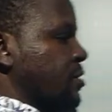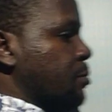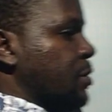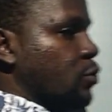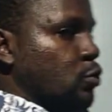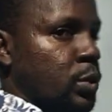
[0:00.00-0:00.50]
That's
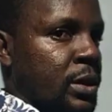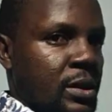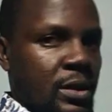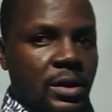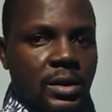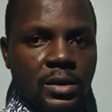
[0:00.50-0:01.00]

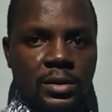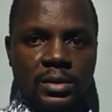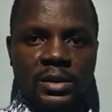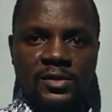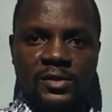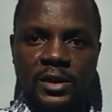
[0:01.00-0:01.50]
between
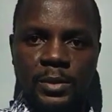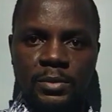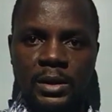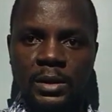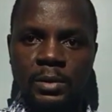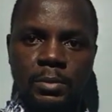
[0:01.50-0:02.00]
the
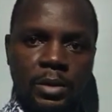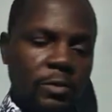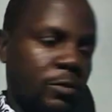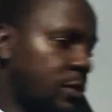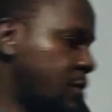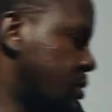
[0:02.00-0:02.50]
same number
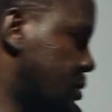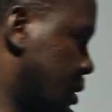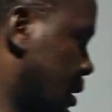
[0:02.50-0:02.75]
of what